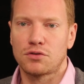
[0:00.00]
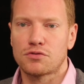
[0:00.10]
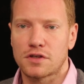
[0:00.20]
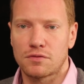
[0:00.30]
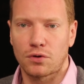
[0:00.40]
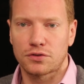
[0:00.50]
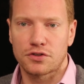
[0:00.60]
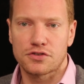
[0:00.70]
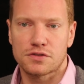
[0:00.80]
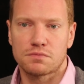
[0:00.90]
losing
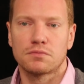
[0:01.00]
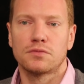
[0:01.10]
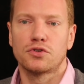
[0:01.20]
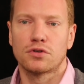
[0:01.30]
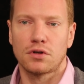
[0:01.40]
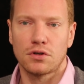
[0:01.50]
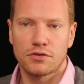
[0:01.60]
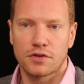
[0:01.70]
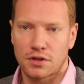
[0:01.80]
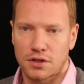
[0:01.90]
voters. You're
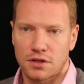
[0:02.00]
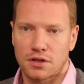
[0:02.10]
losing